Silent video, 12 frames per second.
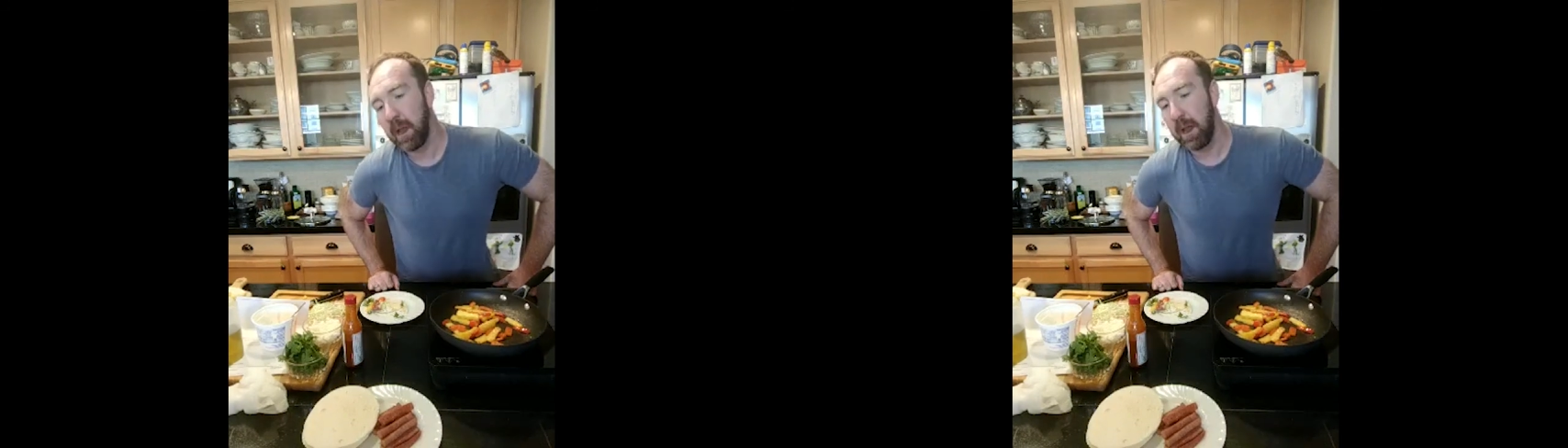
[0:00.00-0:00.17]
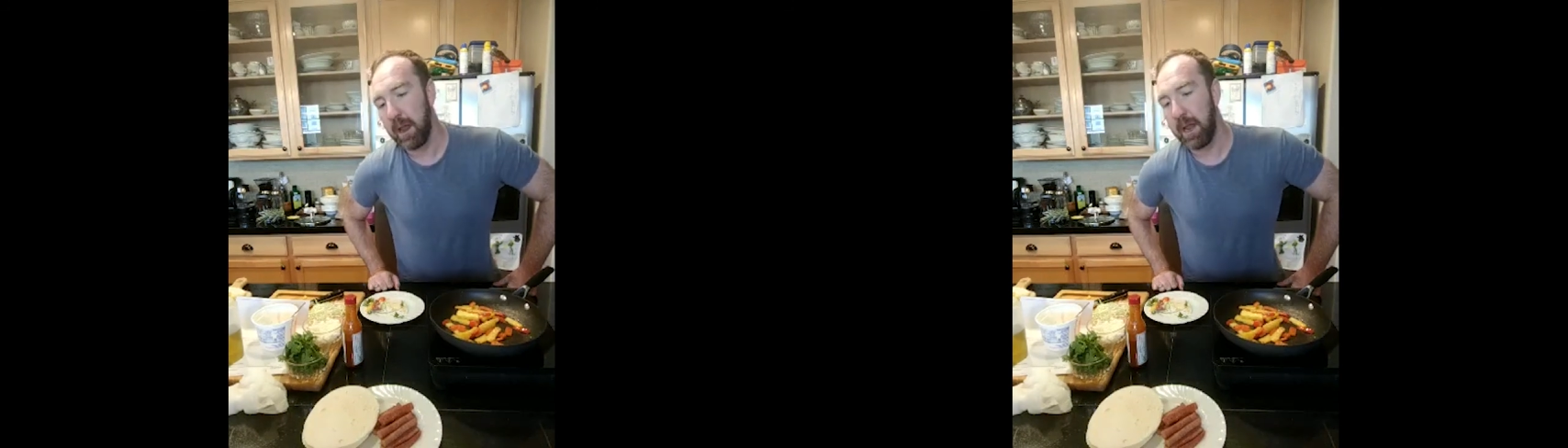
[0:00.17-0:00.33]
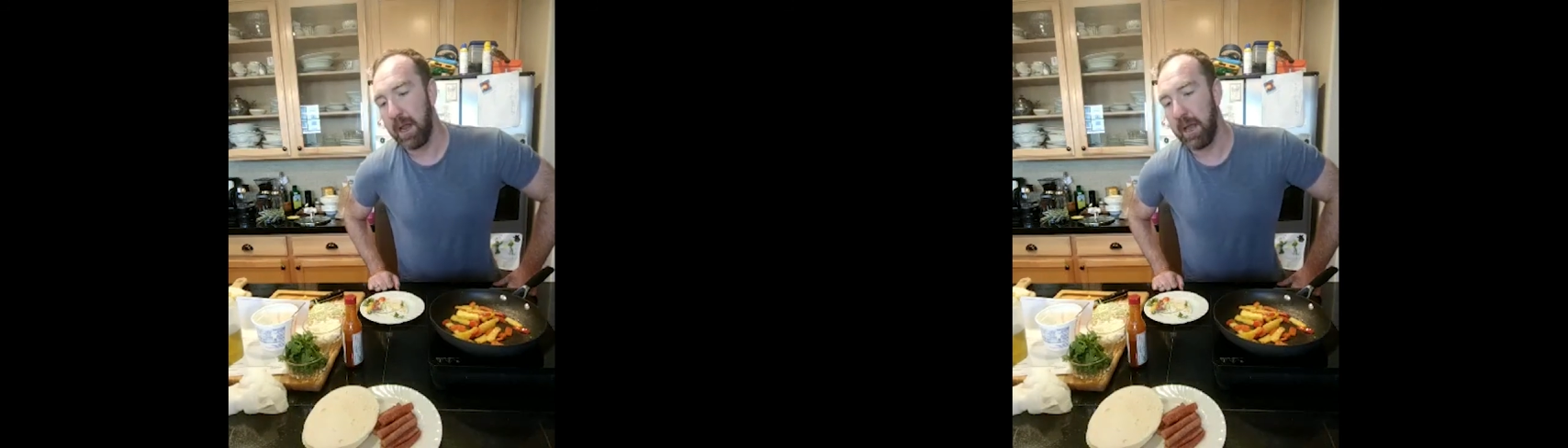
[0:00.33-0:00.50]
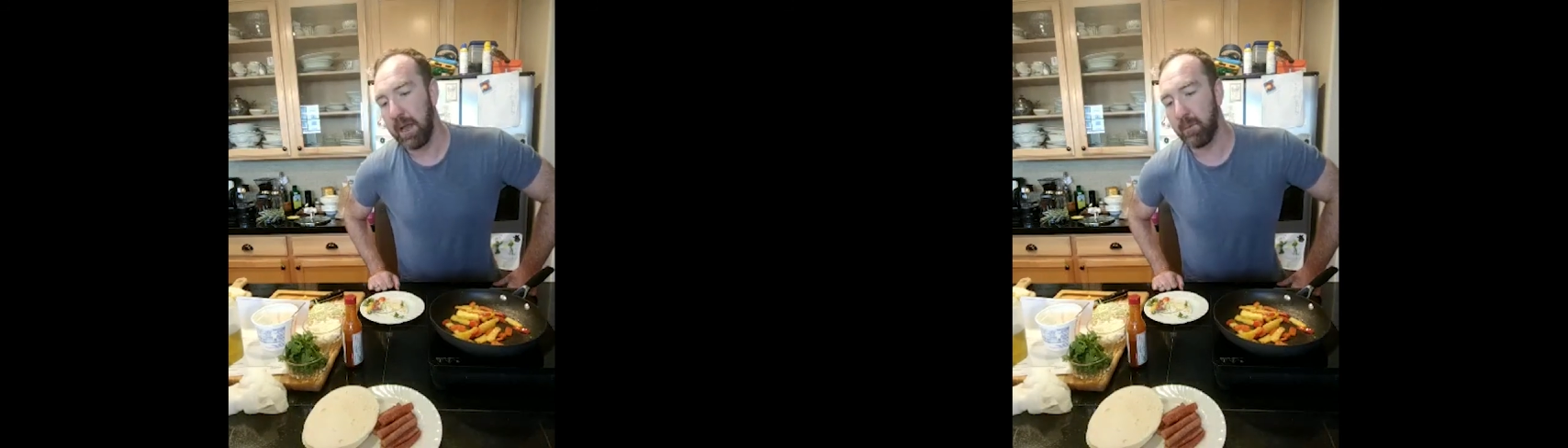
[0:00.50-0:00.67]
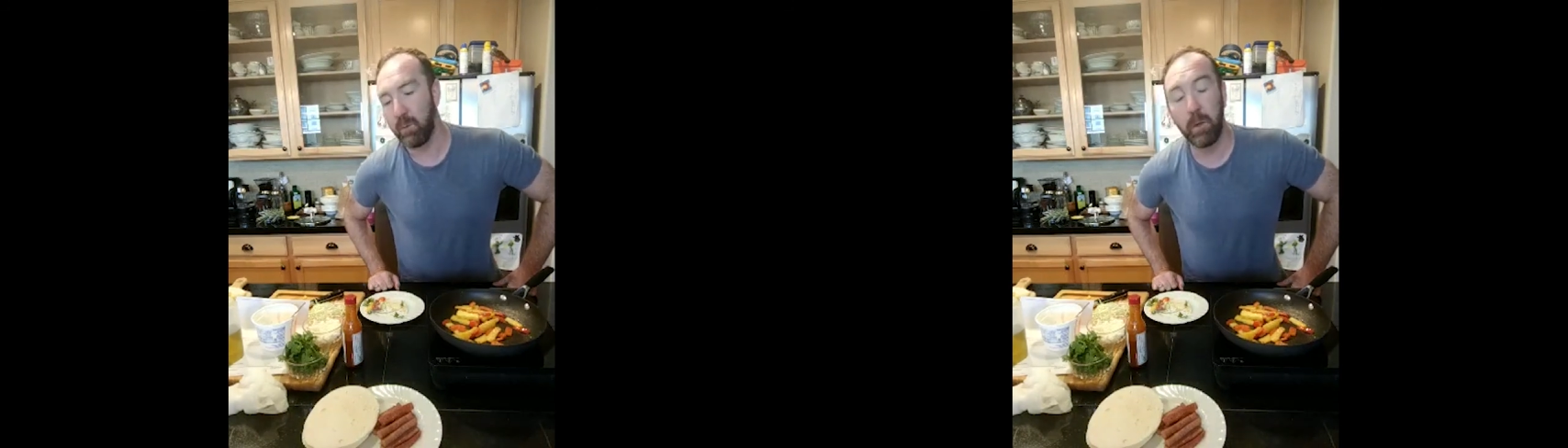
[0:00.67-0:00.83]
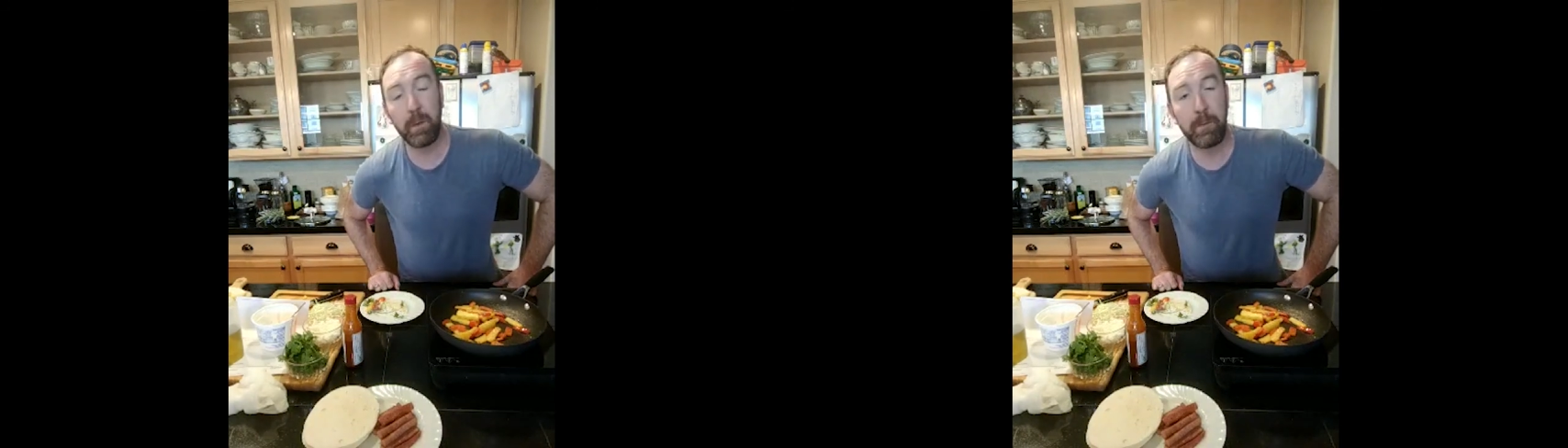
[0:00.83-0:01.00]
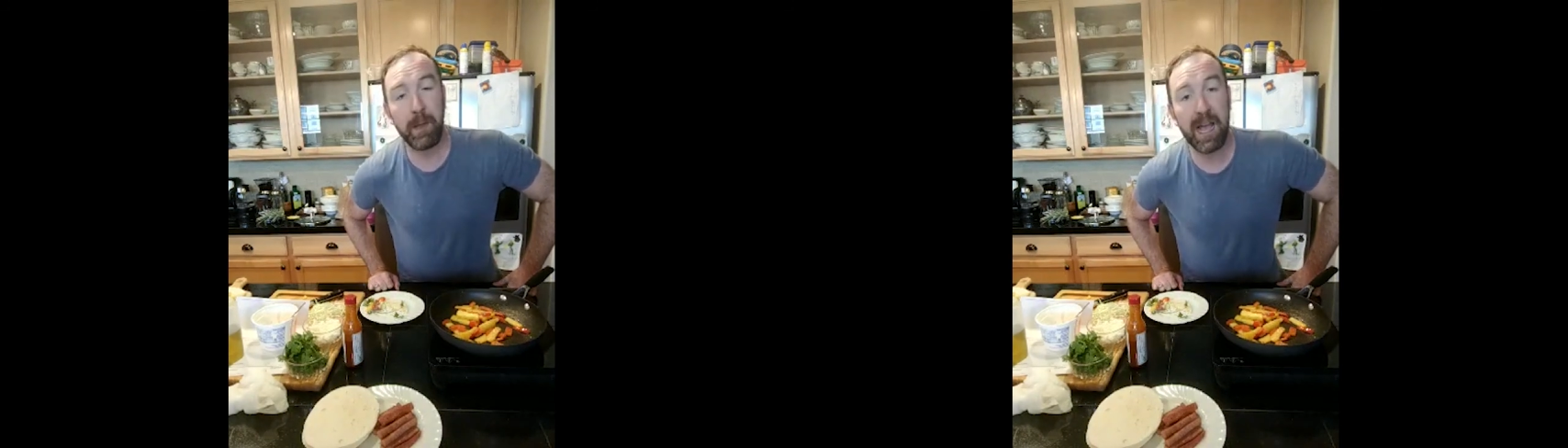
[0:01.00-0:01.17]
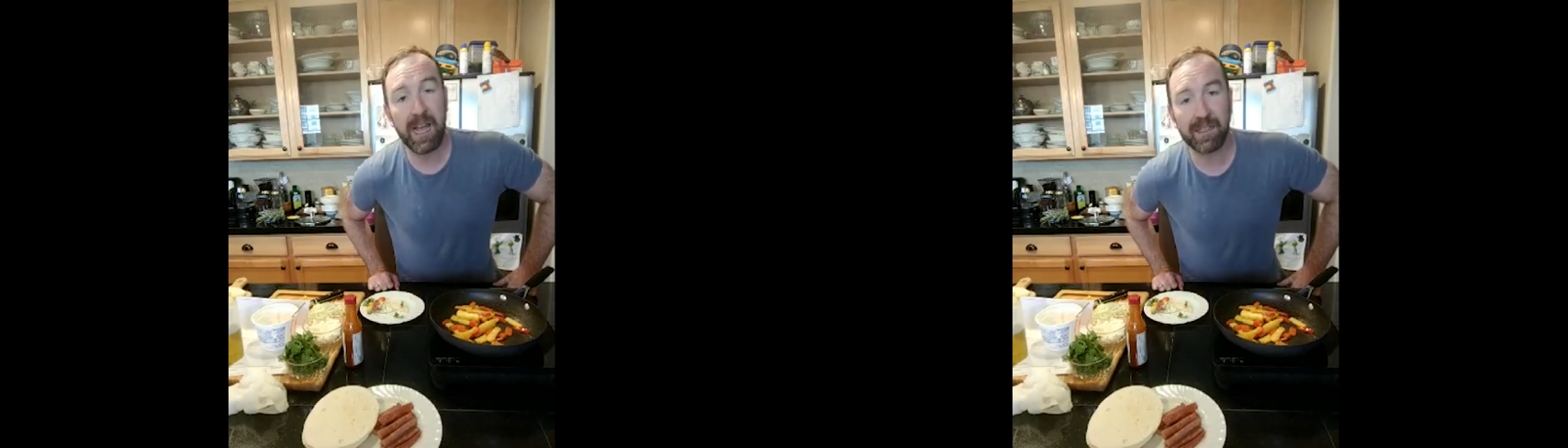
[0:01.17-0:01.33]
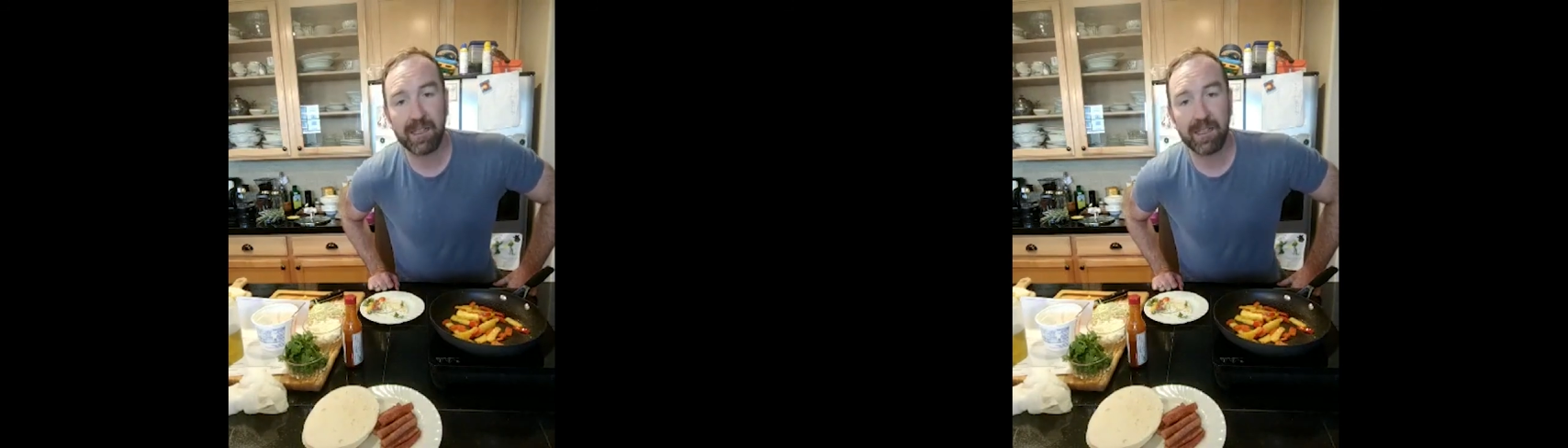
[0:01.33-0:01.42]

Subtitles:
And we'll be back